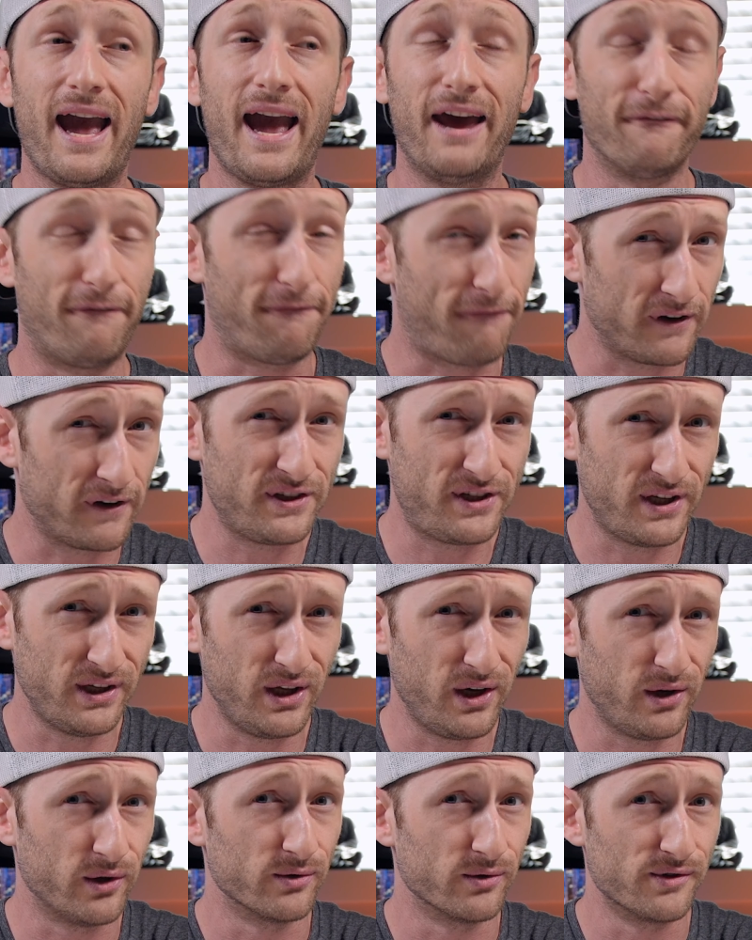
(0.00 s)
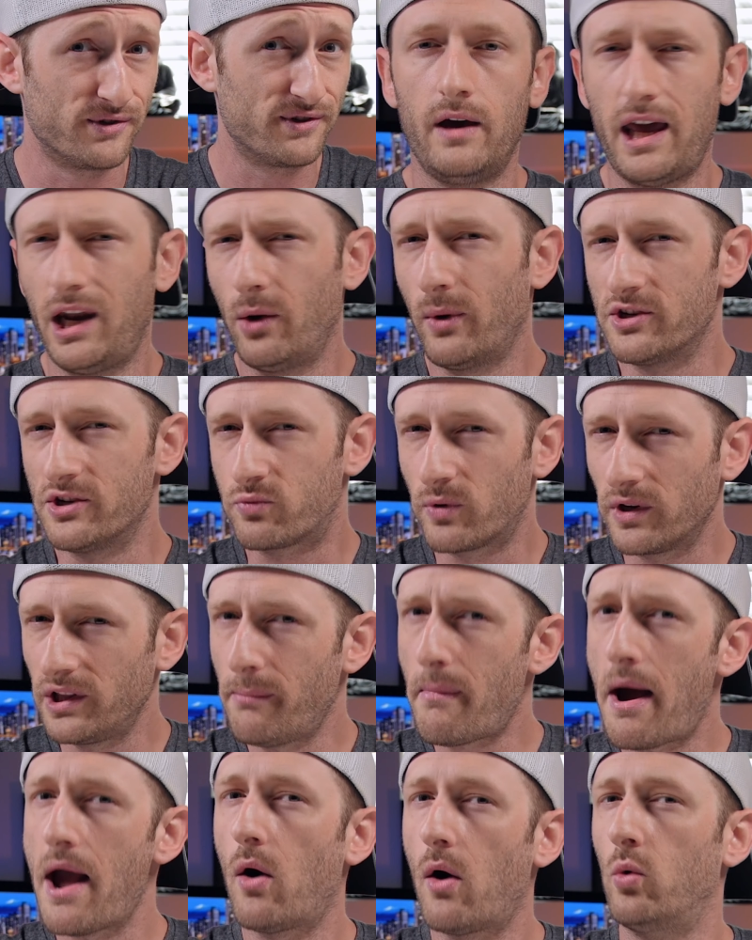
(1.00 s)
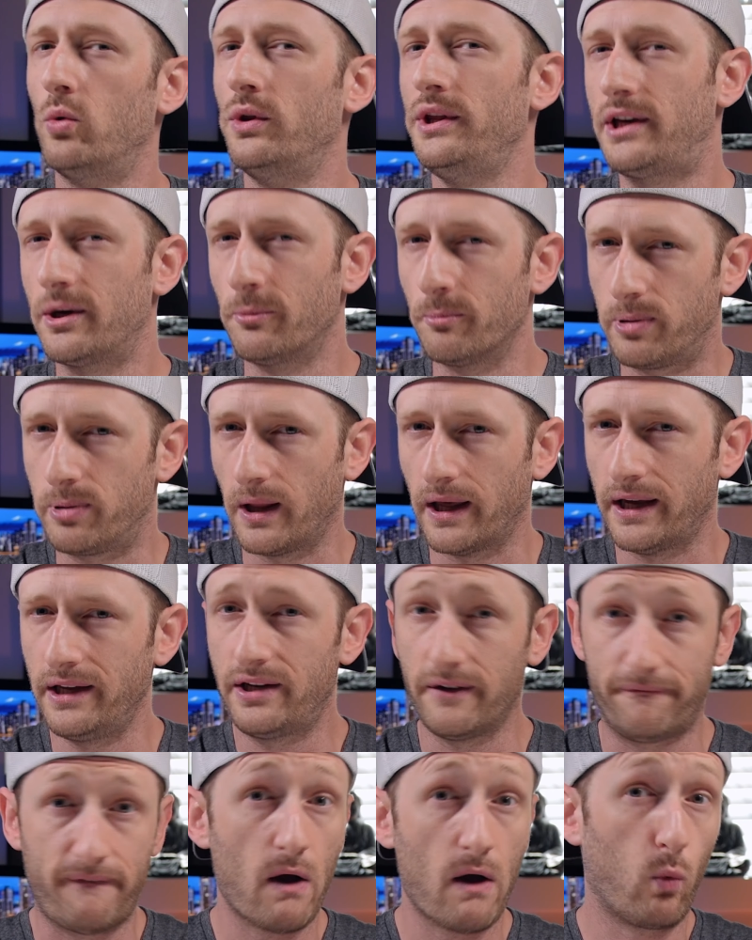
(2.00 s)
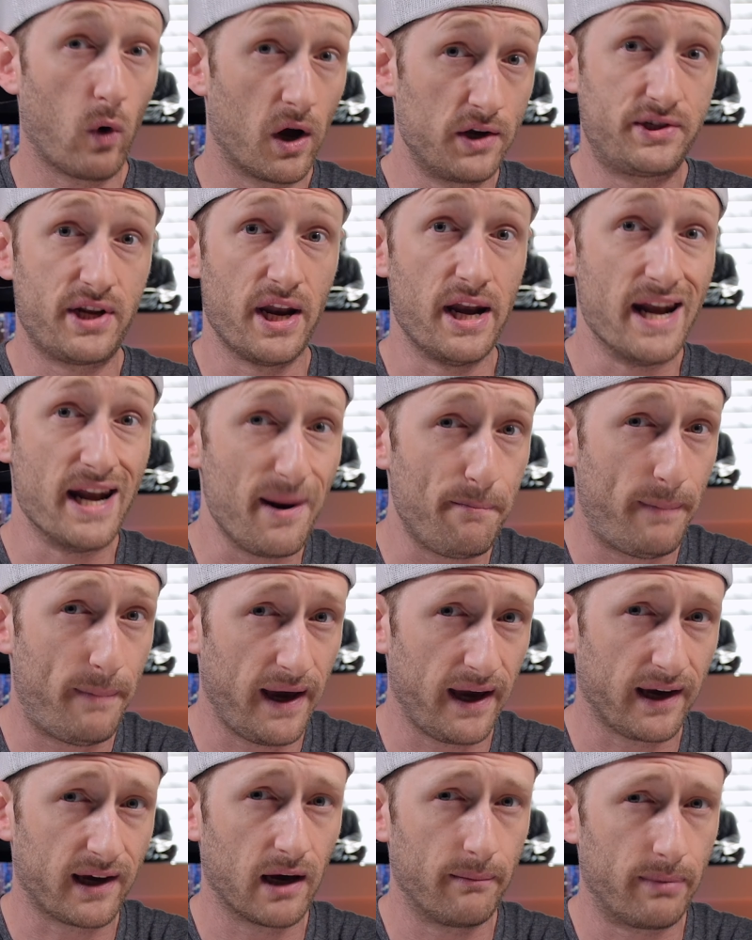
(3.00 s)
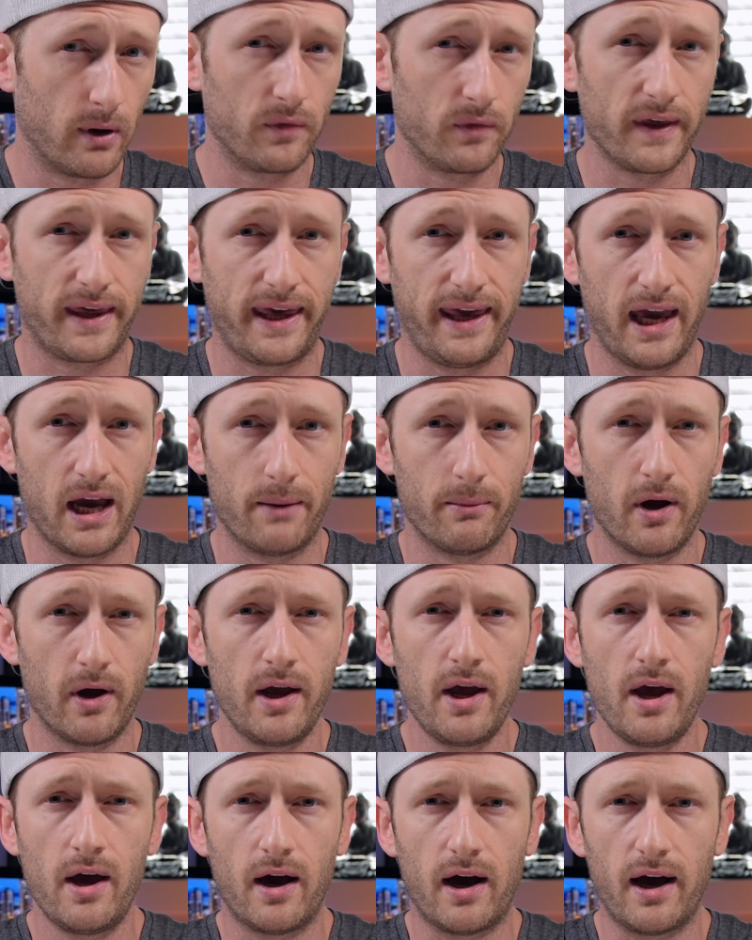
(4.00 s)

and fun to use. Anyways, really my only complaint, if I was to nitpick about the camera,